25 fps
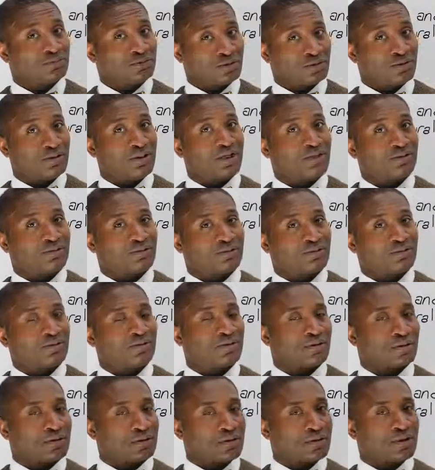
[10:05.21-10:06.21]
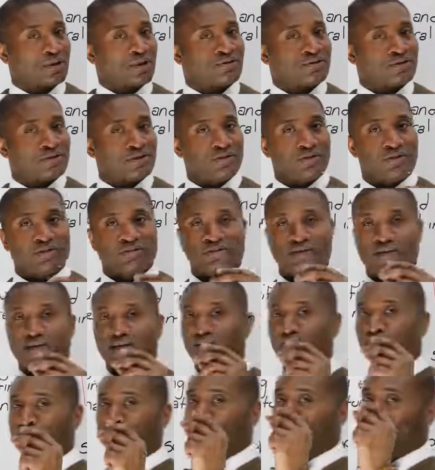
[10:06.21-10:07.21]
All right. I'll see you in a
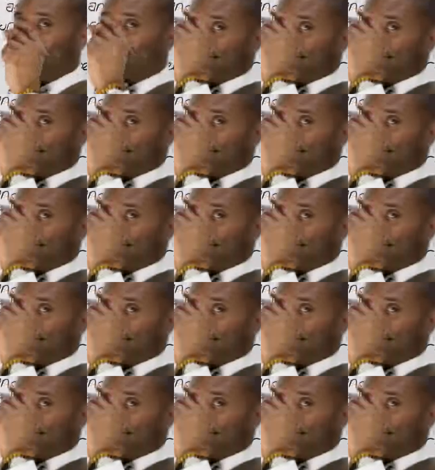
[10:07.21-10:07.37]
second.